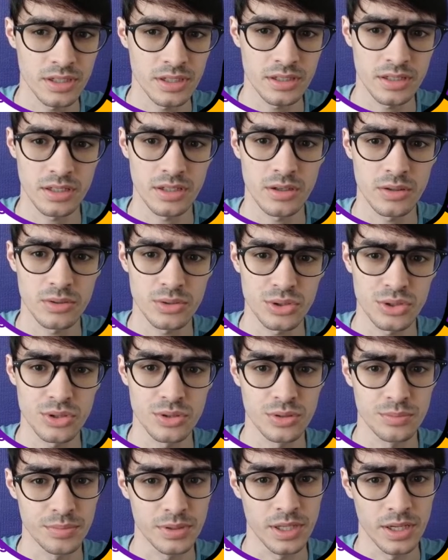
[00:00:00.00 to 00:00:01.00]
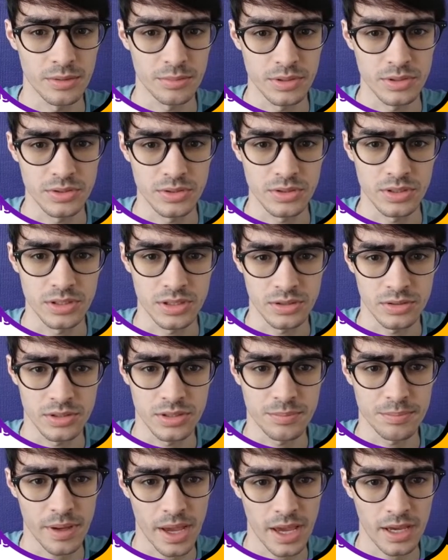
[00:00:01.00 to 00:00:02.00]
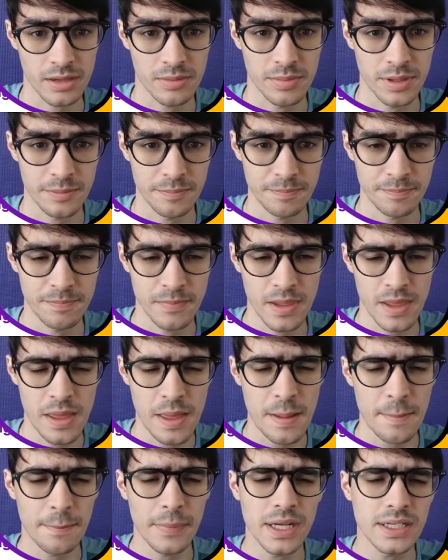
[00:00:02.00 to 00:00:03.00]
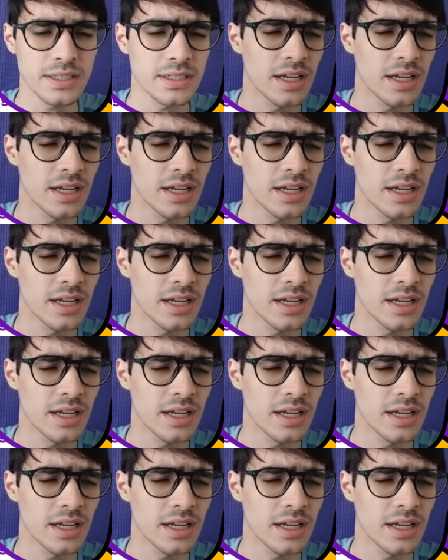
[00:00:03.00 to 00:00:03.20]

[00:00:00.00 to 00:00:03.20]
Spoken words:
the ghost should be able to kill the Pac-Man. But